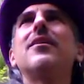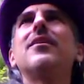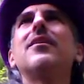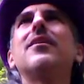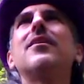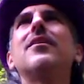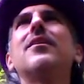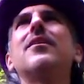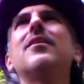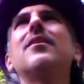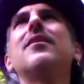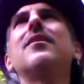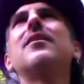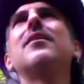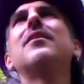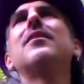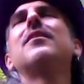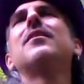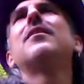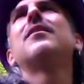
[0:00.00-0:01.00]
I
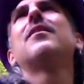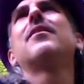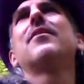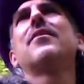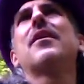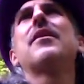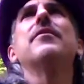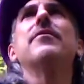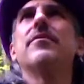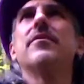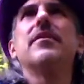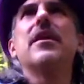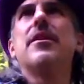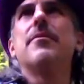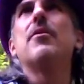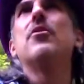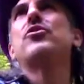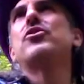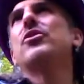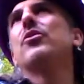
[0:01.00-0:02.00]
took the,
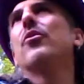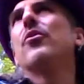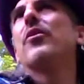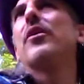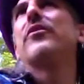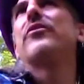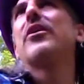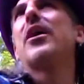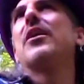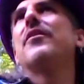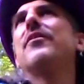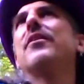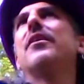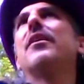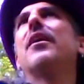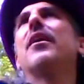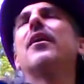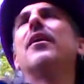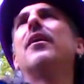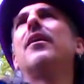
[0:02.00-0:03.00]
some, um, side of it, yeah.